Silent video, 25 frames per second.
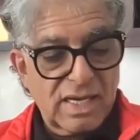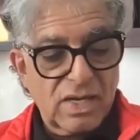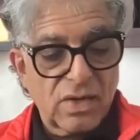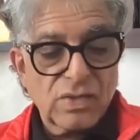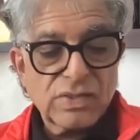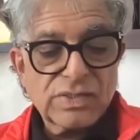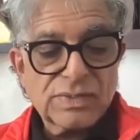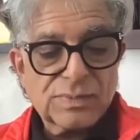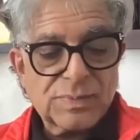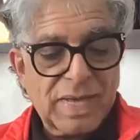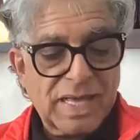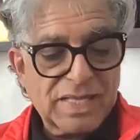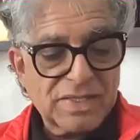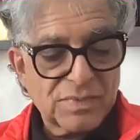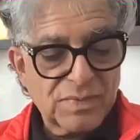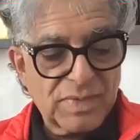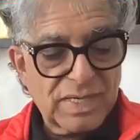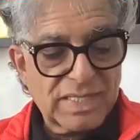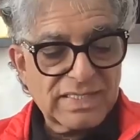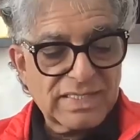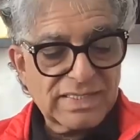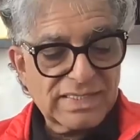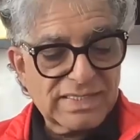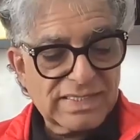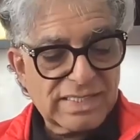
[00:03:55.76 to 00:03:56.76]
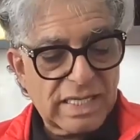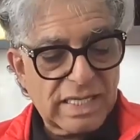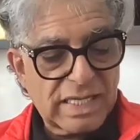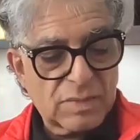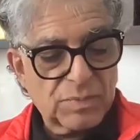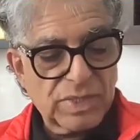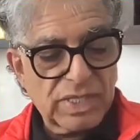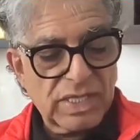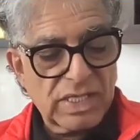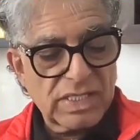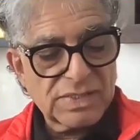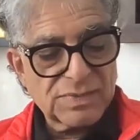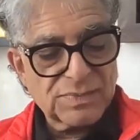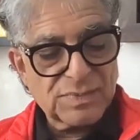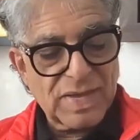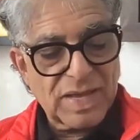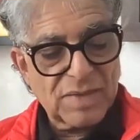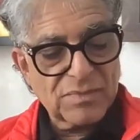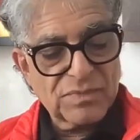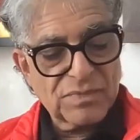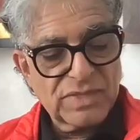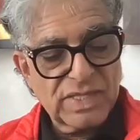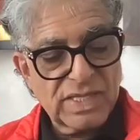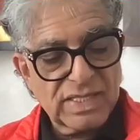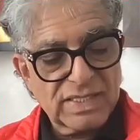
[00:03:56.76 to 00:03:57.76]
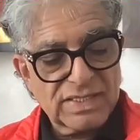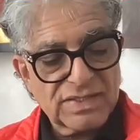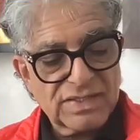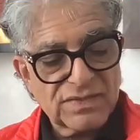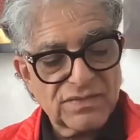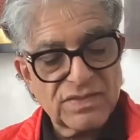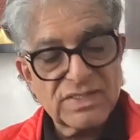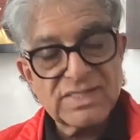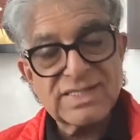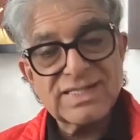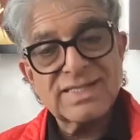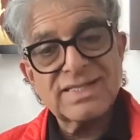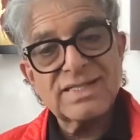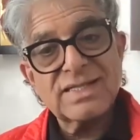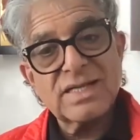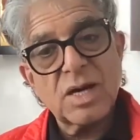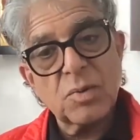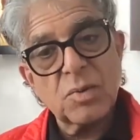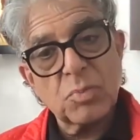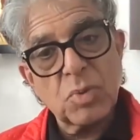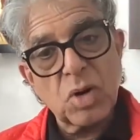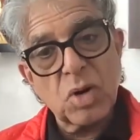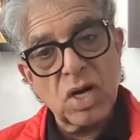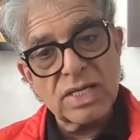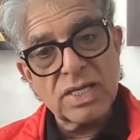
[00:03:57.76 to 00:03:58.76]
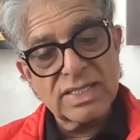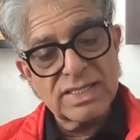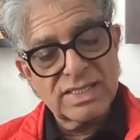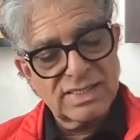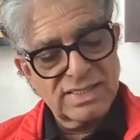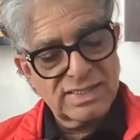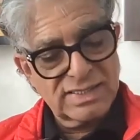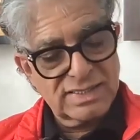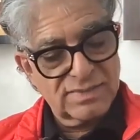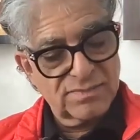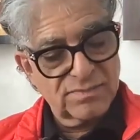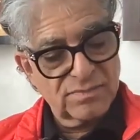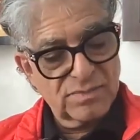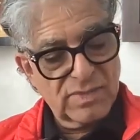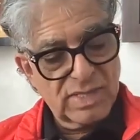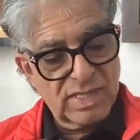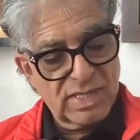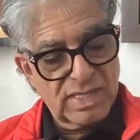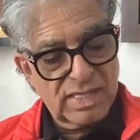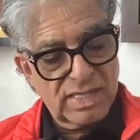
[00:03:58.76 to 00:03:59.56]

How is mathematics helping us map the activity in our bodies